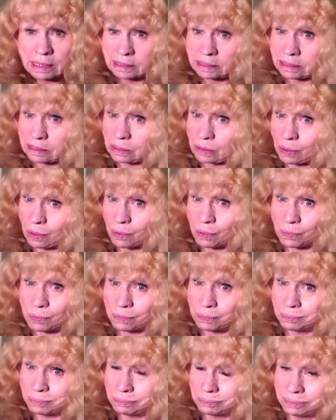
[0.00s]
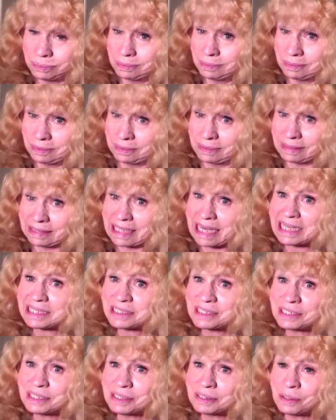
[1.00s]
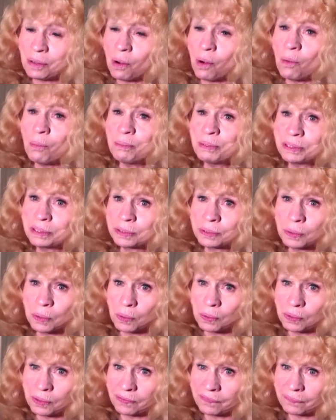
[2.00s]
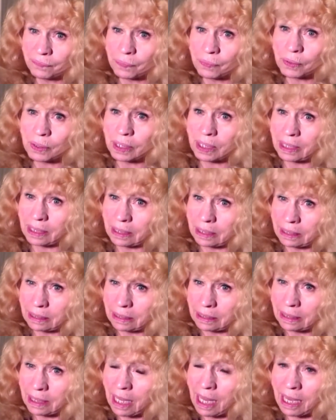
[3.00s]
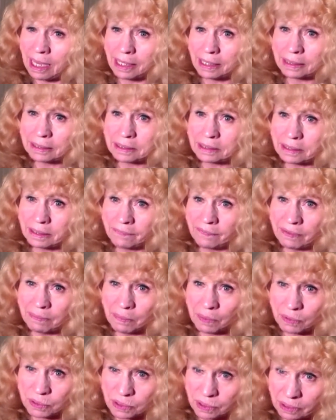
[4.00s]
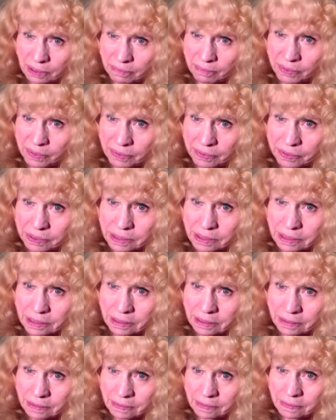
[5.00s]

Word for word: So that's an open door for a lot of emotional abuse.